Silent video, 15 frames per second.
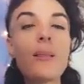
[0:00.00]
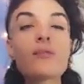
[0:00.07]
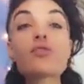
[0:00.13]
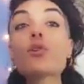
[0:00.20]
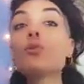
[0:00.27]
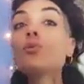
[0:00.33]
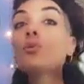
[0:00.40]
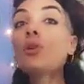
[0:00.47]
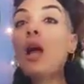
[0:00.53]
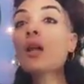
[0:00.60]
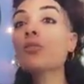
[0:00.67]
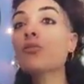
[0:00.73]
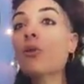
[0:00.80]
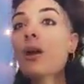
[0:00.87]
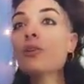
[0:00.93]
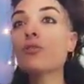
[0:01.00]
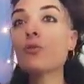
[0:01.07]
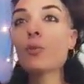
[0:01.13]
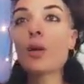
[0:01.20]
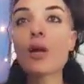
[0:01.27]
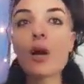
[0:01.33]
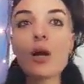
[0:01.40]
So do not try to
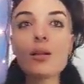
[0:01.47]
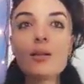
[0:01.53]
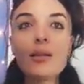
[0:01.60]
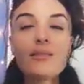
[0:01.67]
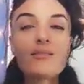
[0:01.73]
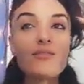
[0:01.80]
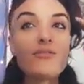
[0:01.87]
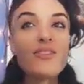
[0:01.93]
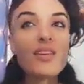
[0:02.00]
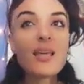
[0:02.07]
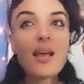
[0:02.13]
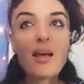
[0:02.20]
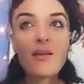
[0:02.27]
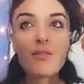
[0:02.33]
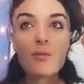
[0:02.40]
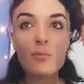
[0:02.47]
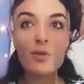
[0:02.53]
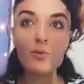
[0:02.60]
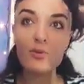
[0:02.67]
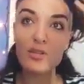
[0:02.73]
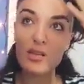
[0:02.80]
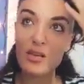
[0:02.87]
recall it via the
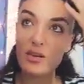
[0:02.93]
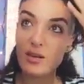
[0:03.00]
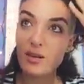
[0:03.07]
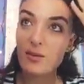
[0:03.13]
music